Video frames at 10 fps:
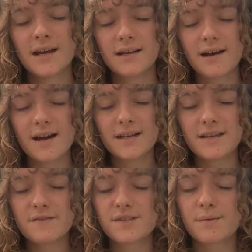God,
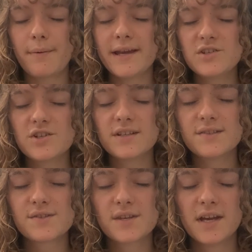give us the
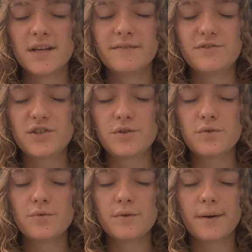patience
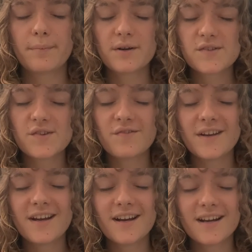to
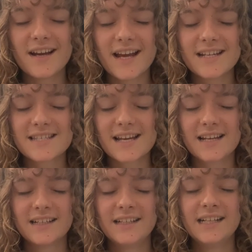persevere and to
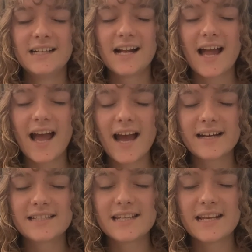
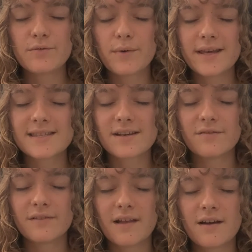act in ways
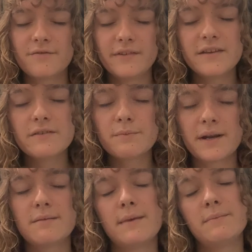of love, even when
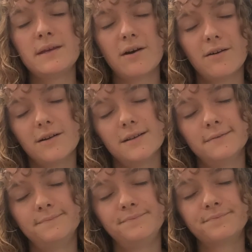it may be hard.
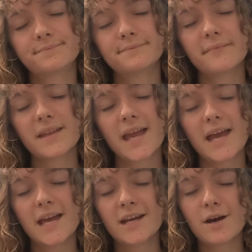
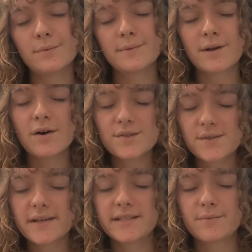And God, we would also
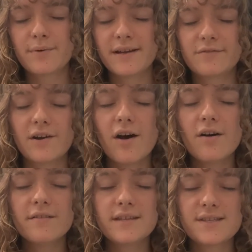like to pray for
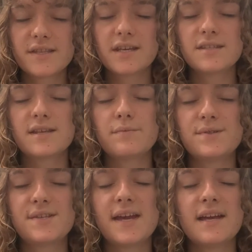all these things that we
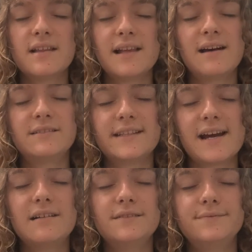say aloud
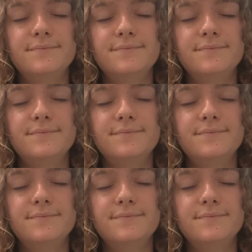now.